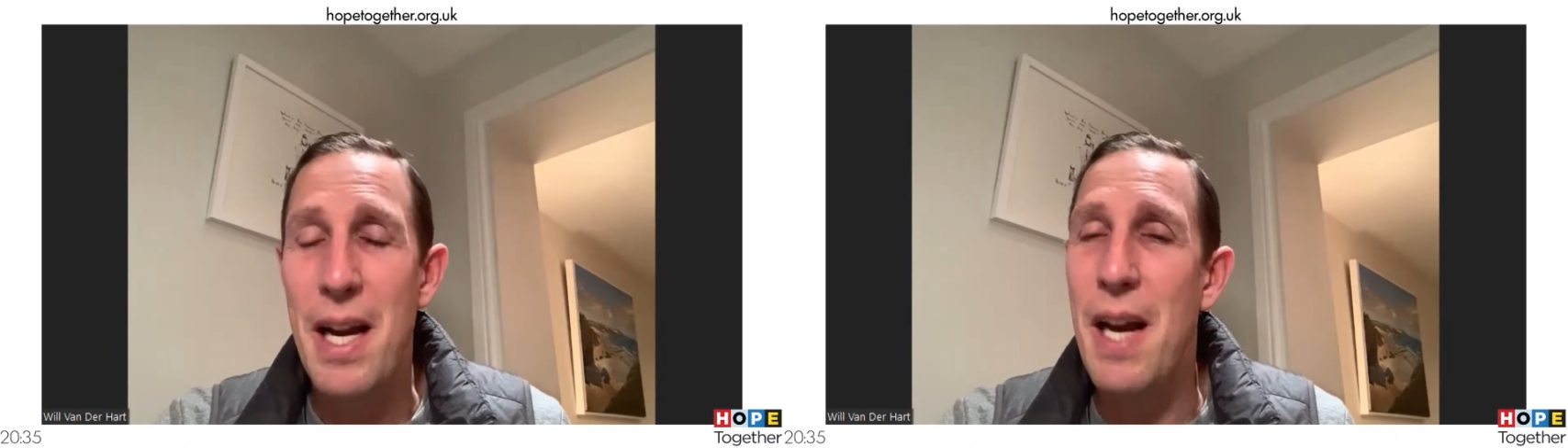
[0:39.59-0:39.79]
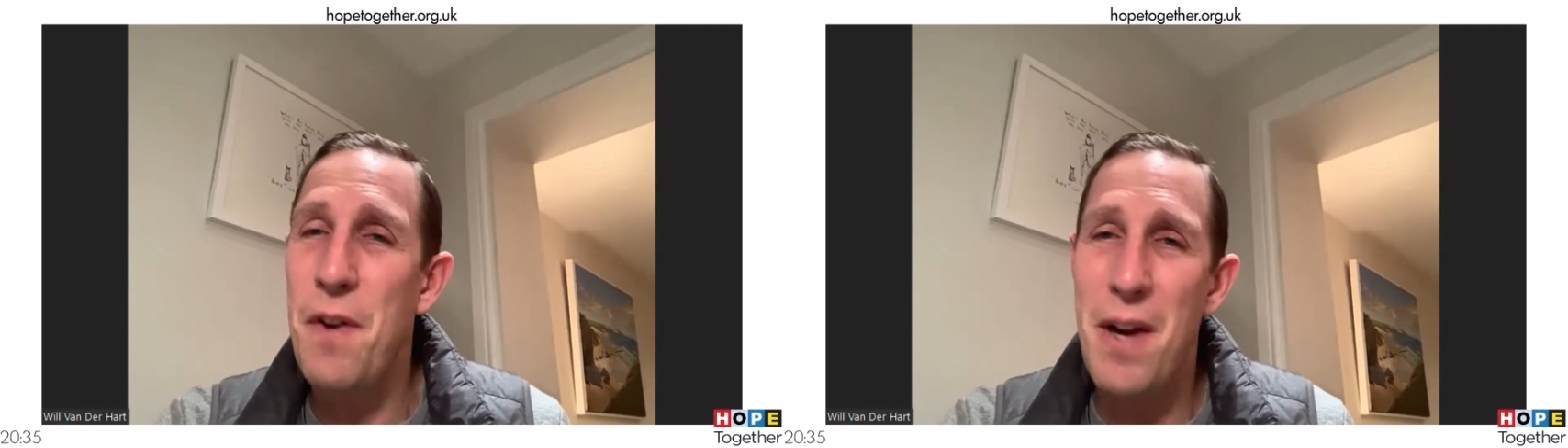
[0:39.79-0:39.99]

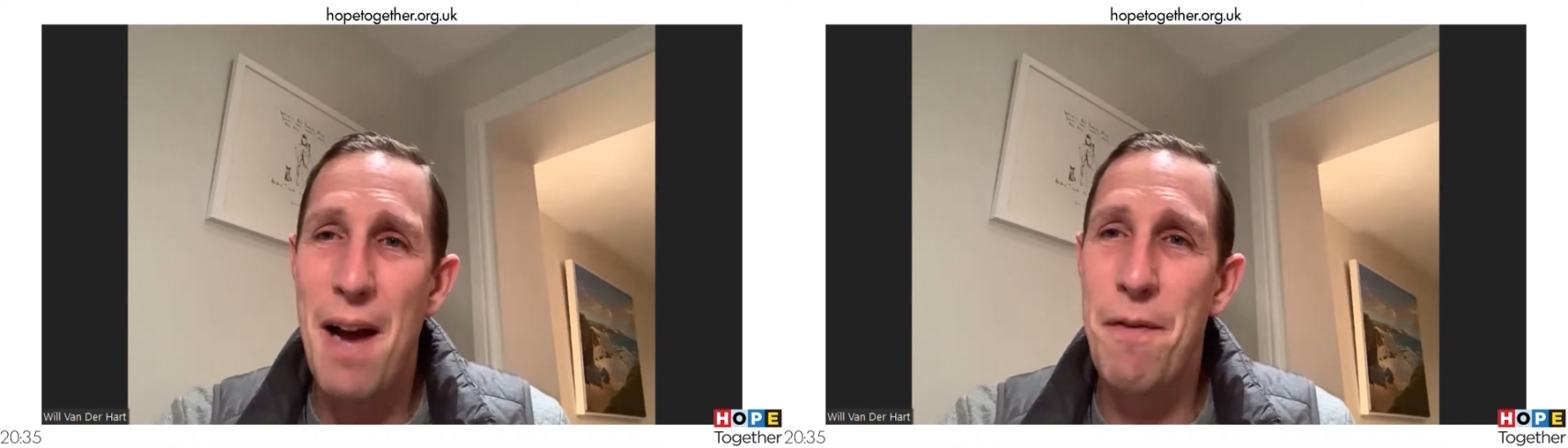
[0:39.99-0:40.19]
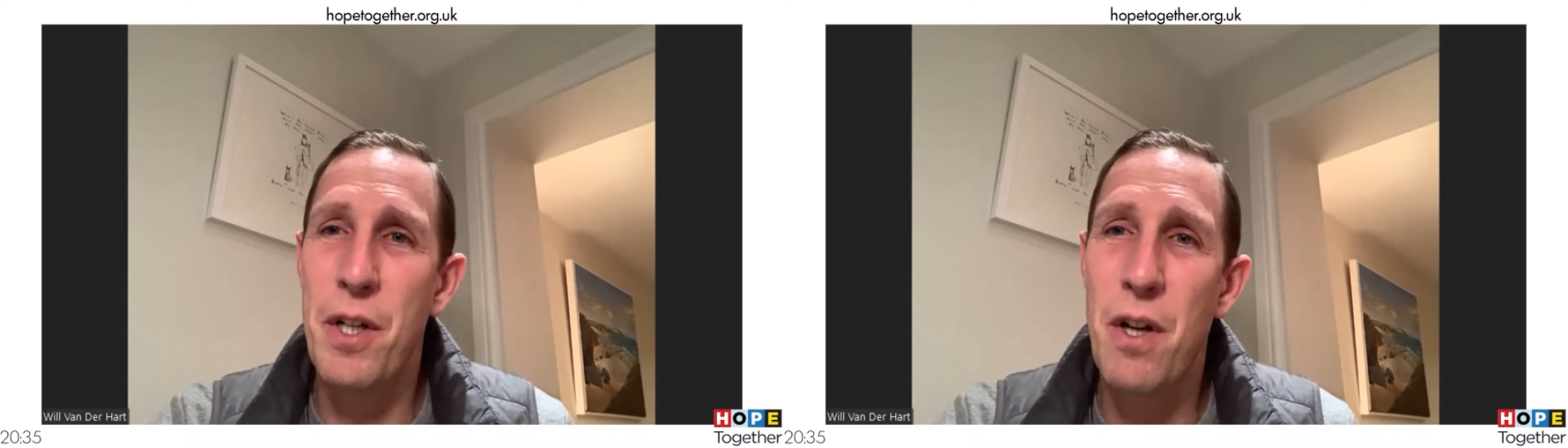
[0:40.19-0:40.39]
If you
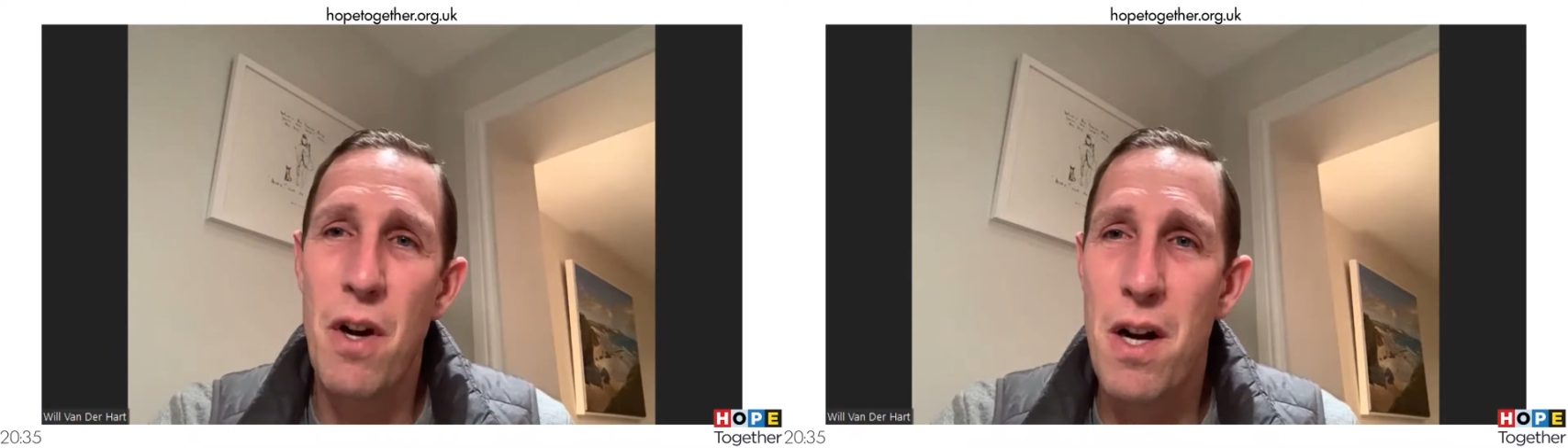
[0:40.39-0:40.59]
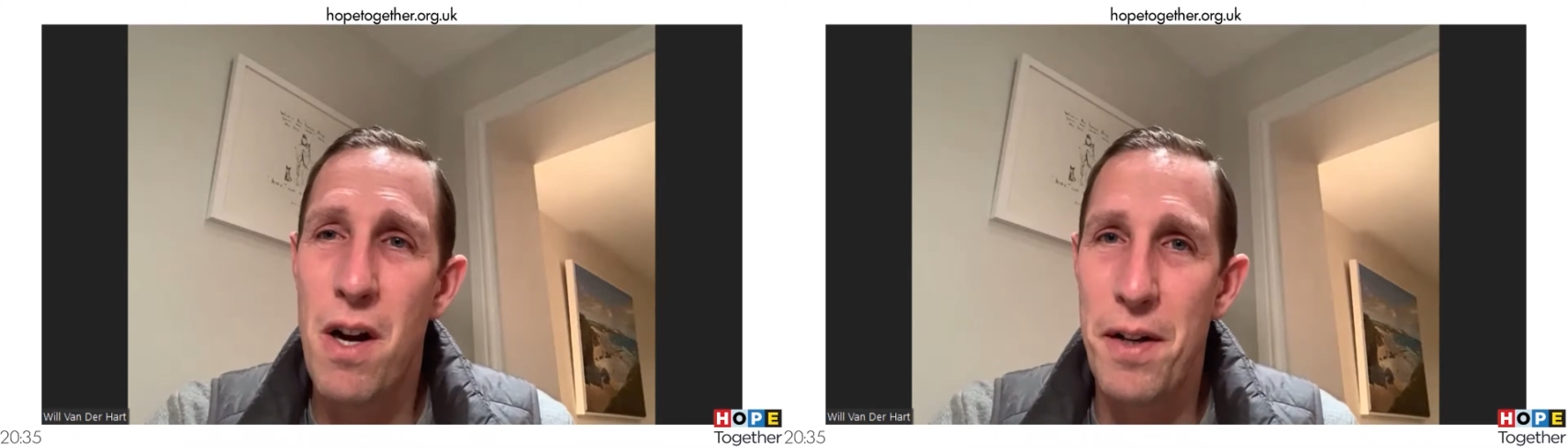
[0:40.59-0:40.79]
haven't
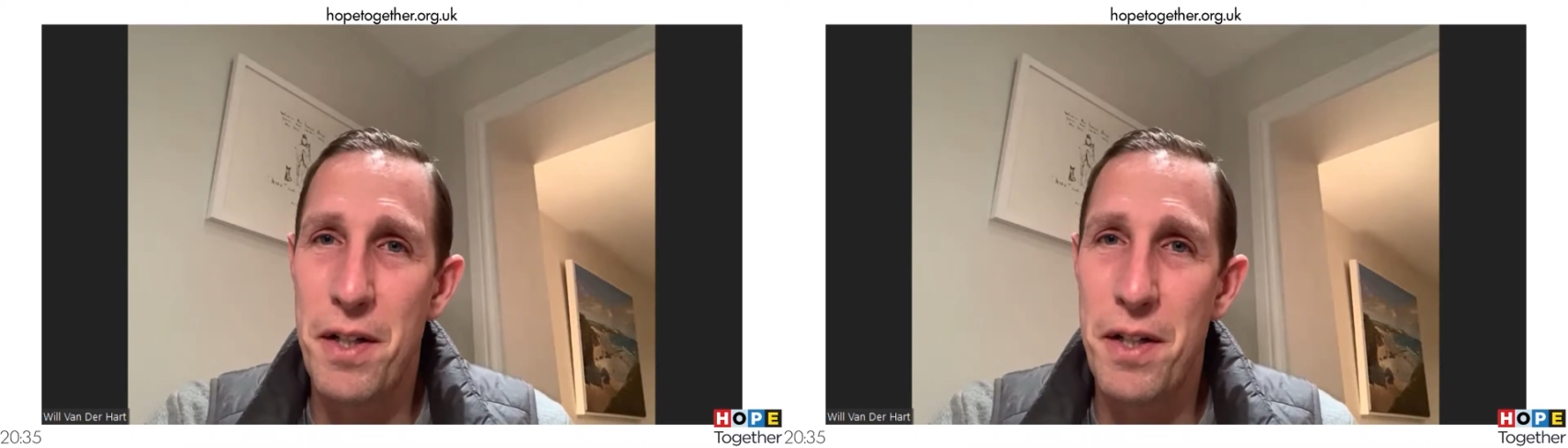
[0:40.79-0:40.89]
got heart